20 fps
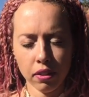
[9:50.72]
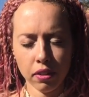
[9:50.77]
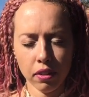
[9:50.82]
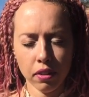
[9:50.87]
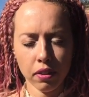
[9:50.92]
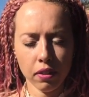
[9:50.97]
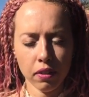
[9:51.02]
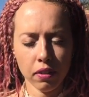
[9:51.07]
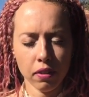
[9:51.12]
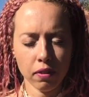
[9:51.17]

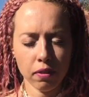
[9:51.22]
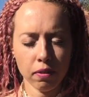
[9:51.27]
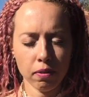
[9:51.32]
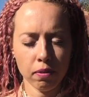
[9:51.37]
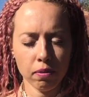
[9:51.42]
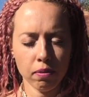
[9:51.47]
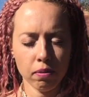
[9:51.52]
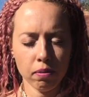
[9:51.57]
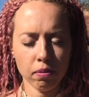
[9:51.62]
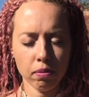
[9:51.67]

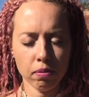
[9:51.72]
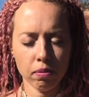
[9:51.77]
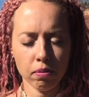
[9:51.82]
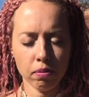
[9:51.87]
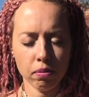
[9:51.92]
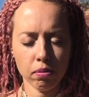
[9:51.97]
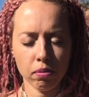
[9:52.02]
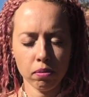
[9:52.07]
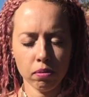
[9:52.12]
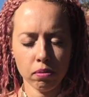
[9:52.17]

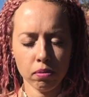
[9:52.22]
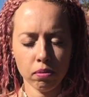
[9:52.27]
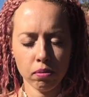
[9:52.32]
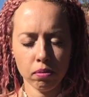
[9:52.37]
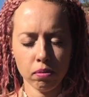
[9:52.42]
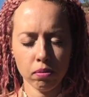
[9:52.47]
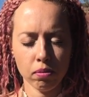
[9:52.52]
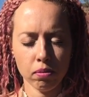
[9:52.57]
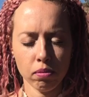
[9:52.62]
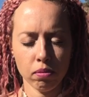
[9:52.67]

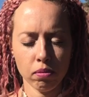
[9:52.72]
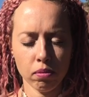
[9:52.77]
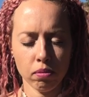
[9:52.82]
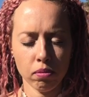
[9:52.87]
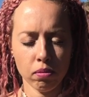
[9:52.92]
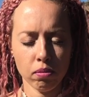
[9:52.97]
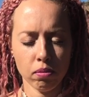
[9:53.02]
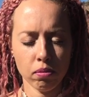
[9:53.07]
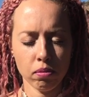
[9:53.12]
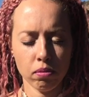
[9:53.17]

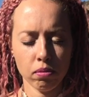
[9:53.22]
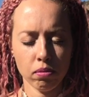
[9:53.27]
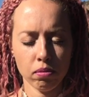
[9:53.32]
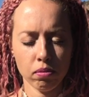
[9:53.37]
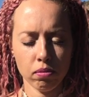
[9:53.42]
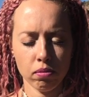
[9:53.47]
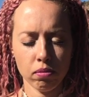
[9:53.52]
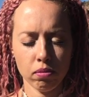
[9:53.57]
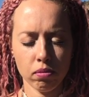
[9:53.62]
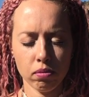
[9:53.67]

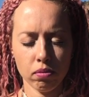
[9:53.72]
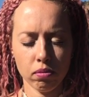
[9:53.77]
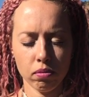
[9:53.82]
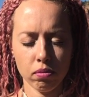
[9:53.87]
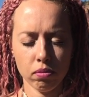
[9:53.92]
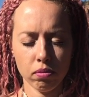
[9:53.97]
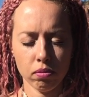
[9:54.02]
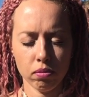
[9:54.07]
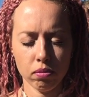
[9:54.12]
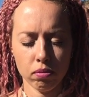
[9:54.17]

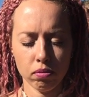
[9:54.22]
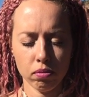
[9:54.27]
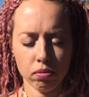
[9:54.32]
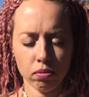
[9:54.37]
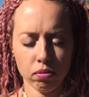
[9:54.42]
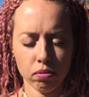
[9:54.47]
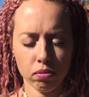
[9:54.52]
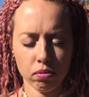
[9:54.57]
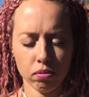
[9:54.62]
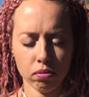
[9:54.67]

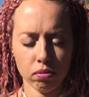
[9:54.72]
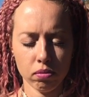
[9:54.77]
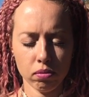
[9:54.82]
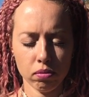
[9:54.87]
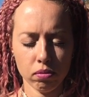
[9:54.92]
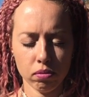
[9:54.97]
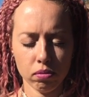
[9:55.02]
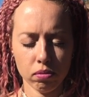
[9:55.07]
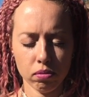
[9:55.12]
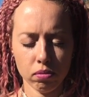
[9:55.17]

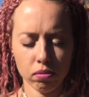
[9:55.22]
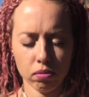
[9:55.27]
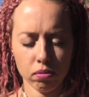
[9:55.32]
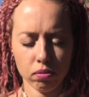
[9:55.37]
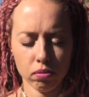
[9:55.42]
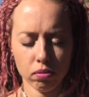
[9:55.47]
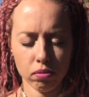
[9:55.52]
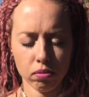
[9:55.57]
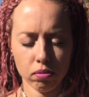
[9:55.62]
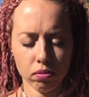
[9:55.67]

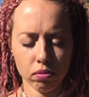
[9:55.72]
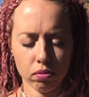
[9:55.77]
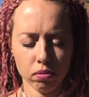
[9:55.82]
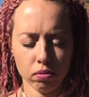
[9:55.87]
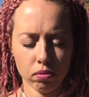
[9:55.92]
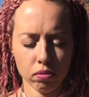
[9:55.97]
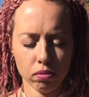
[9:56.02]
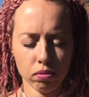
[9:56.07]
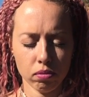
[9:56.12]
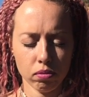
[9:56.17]

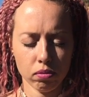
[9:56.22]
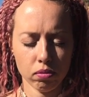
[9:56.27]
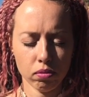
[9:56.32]
(silence)